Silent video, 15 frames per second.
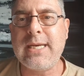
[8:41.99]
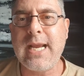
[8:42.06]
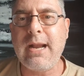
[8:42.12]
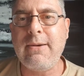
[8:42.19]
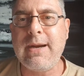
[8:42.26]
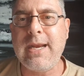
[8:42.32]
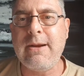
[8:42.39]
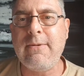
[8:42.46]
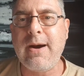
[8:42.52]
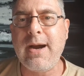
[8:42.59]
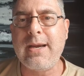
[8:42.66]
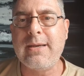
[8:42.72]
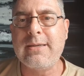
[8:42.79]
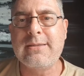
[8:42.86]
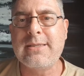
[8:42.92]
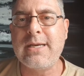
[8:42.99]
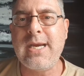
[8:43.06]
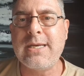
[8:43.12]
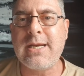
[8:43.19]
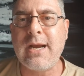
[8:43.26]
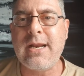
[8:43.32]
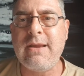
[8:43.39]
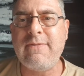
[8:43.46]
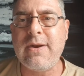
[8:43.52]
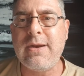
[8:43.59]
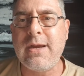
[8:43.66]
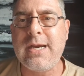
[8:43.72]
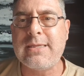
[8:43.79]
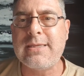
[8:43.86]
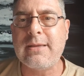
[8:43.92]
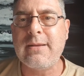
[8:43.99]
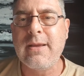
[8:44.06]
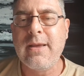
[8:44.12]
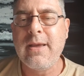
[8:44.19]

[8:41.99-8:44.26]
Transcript: now anyway, so you don't even need to